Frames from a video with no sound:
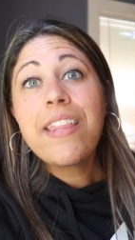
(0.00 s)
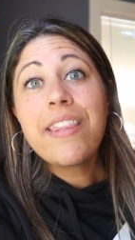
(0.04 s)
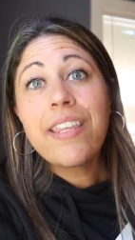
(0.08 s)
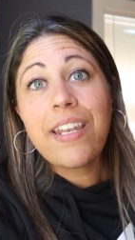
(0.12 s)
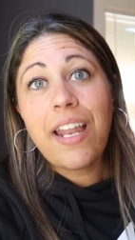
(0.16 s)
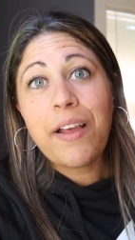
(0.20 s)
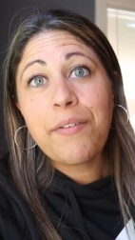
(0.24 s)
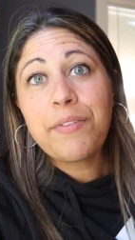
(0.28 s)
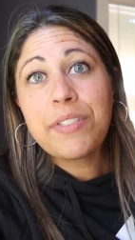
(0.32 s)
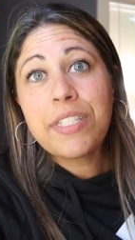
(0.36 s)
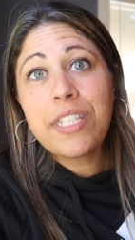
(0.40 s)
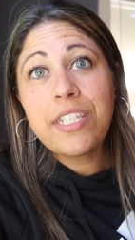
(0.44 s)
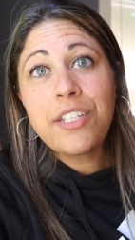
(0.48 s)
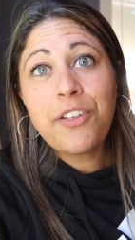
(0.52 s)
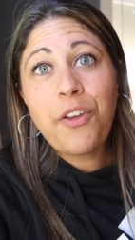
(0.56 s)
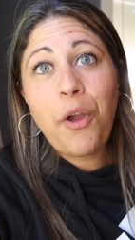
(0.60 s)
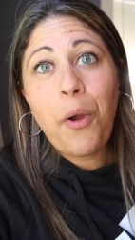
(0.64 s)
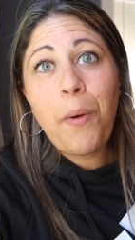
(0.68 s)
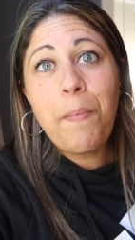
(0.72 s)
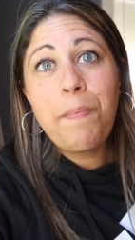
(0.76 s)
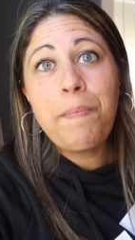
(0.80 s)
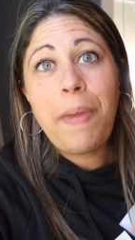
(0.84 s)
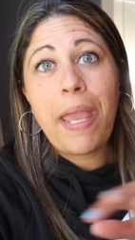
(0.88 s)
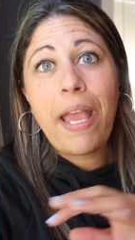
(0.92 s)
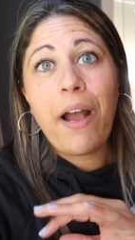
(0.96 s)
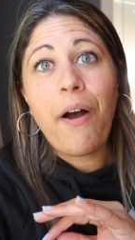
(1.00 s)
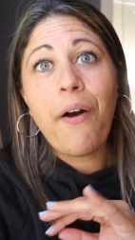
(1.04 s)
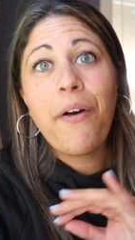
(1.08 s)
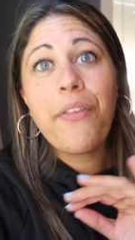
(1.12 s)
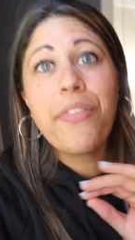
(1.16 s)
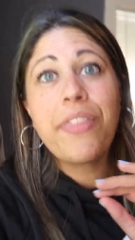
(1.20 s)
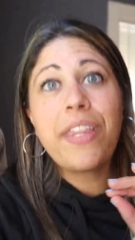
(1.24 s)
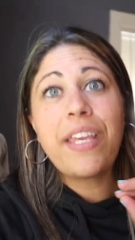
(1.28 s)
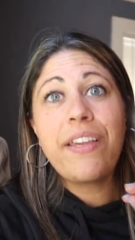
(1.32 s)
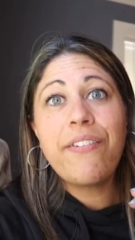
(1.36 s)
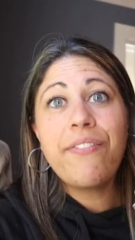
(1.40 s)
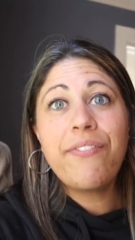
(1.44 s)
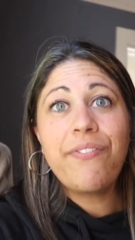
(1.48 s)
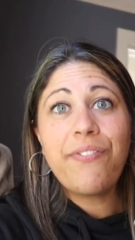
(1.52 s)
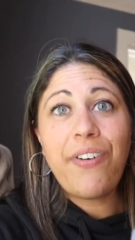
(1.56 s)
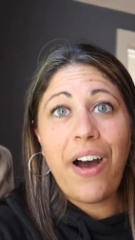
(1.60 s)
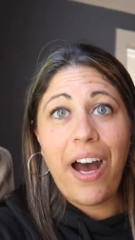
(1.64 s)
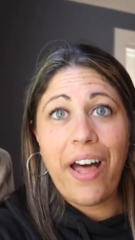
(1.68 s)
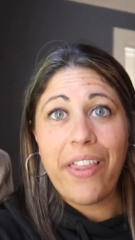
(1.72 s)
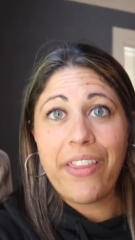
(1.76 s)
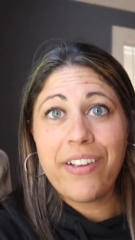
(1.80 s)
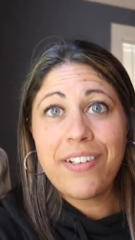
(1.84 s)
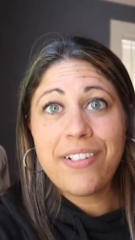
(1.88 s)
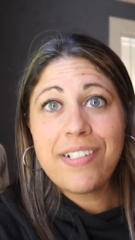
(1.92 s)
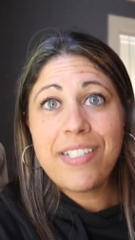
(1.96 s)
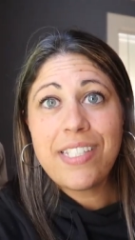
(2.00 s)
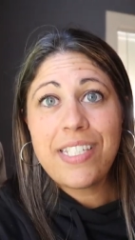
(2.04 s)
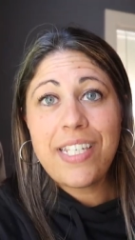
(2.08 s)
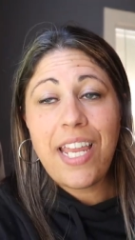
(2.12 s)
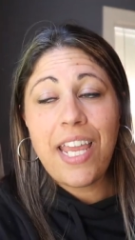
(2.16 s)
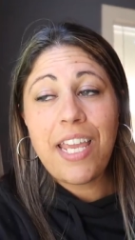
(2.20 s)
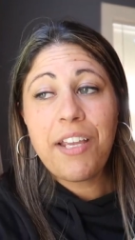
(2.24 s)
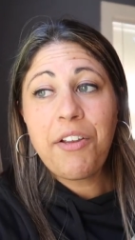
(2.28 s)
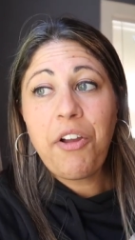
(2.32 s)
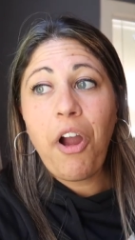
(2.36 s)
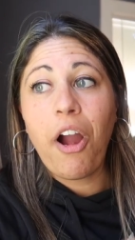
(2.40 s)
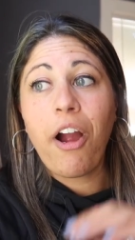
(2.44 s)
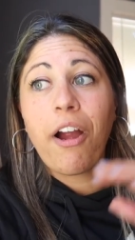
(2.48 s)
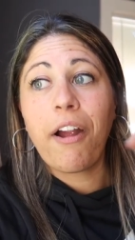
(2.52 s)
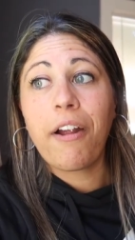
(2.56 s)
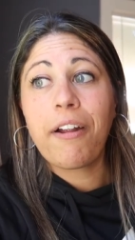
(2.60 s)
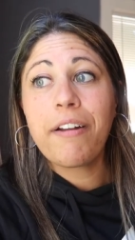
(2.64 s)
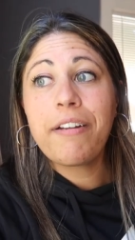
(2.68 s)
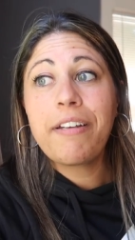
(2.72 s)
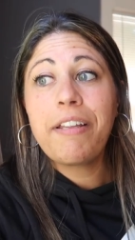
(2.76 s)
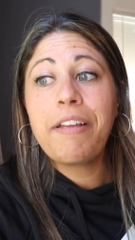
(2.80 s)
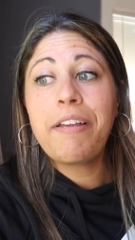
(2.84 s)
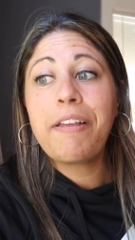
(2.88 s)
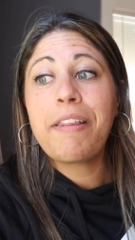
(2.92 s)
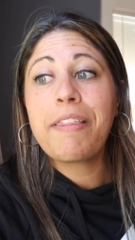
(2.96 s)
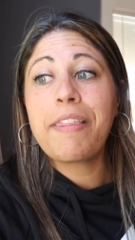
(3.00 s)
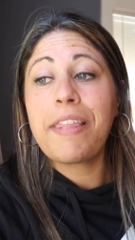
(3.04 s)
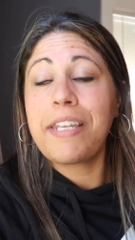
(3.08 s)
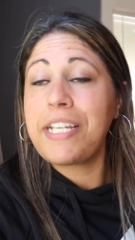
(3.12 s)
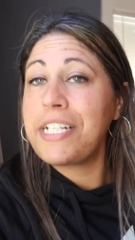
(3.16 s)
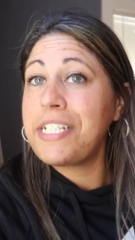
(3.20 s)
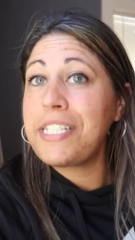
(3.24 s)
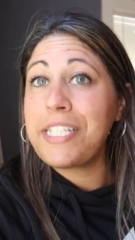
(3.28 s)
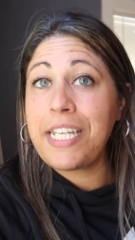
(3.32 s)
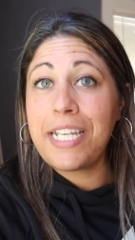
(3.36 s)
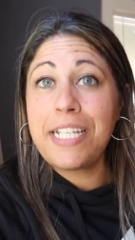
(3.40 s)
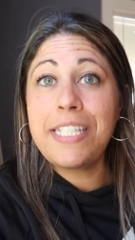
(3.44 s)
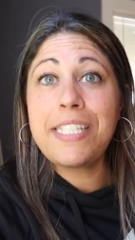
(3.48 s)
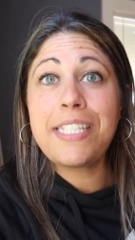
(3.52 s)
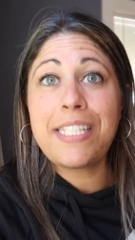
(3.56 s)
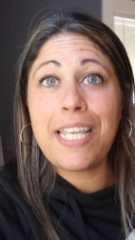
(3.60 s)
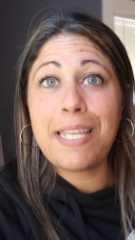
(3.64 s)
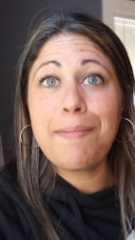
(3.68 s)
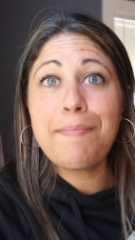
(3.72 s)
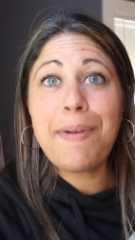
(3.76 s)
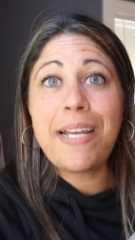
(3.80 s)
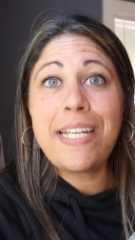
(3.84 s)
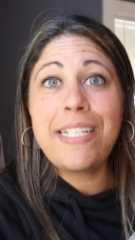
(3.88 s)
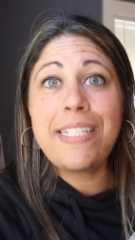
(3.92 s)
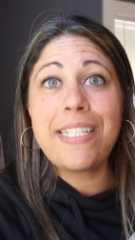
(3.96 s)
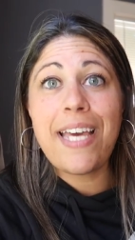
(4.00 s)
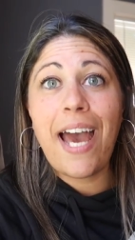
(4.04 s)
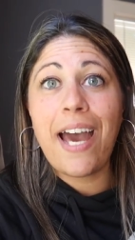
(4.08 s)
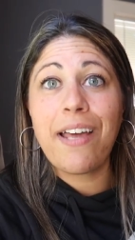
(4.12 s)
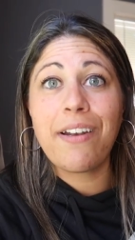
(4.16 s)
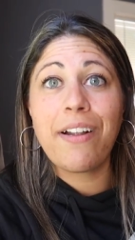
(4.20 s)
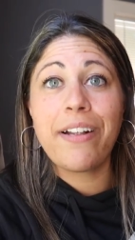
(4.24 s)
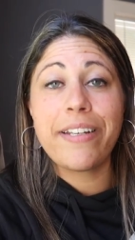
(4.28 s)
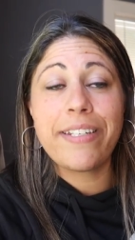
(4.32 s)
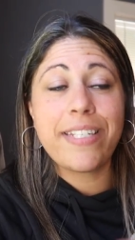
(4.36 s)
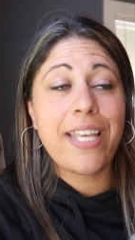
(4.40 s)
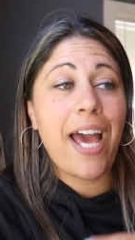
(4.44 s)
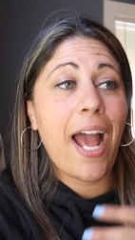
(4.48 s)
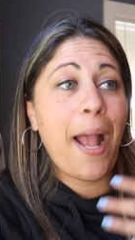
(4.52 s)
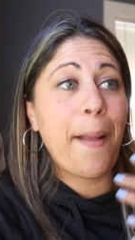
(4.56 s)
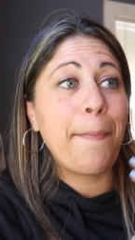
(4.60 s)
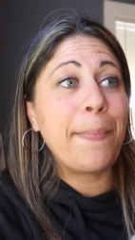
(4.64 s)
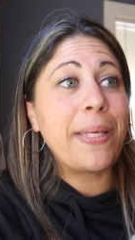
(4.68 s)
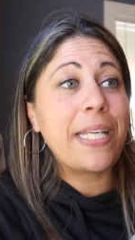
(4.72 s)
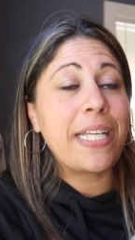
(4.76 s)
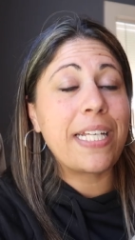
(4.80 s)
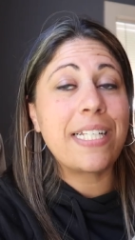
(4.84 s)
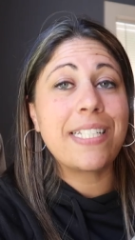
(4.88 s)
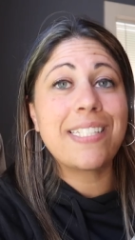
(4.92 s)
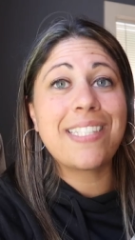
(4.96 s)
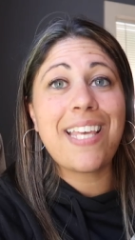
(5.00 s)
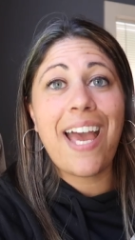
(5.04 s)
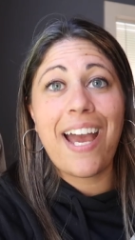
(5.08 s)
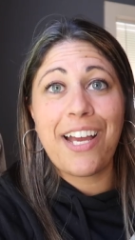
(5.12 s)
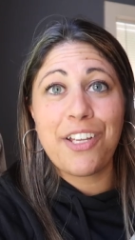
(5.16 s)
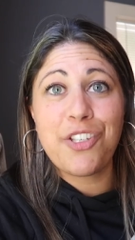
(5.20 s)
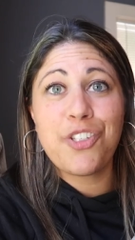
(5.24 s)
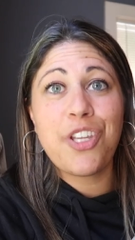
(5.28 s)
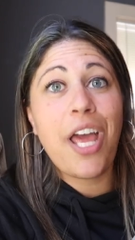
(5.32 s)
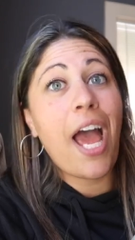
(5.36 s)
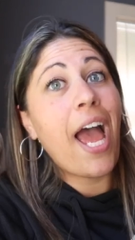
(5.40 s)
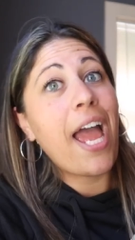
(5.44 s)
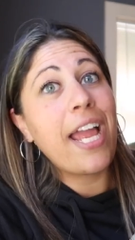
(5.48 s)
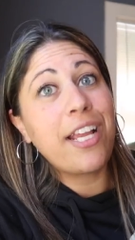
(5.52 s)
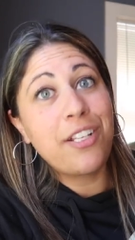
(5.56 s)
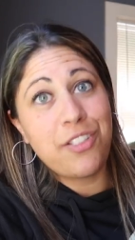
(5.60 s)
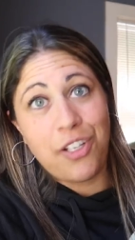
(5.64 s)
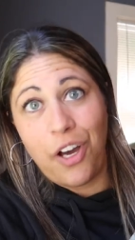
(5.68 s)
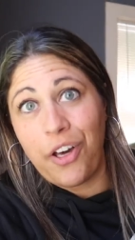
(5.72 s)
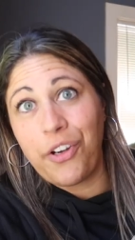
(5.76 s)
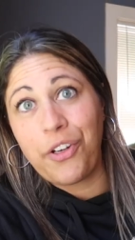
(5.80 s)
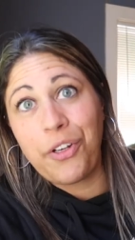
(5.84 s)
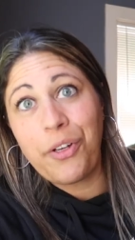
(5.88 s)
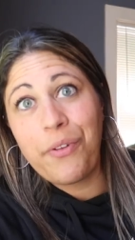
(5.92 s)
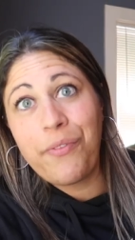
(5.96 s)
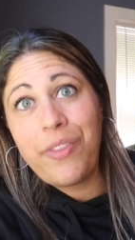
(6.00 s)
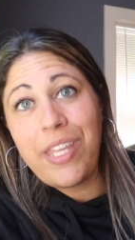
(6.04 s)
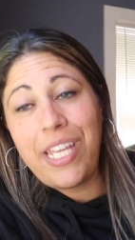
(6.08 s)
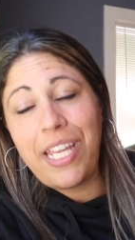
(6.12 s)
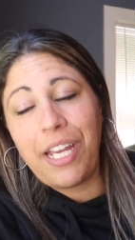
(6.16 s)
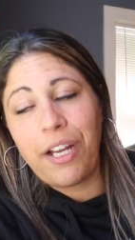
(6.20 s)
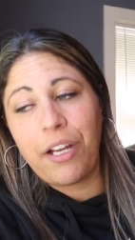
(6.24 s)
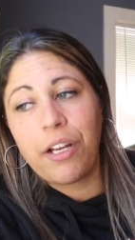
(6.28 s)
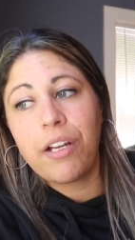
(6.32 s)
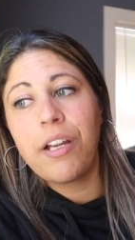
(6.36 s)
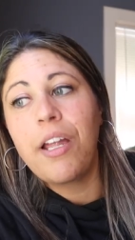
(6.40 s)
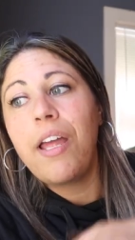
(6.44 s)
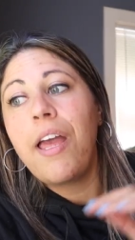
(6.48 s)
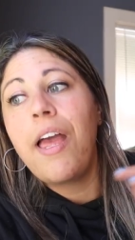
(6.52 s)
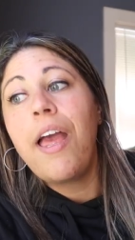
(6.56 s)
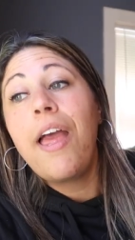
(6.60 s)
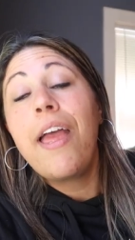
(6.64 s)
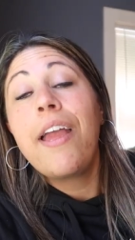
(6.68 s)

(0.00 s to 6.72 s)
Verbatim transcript: that I was gonna go mail the Father's Day card that I didn't send my dad on time because #DaughterOfTheYear.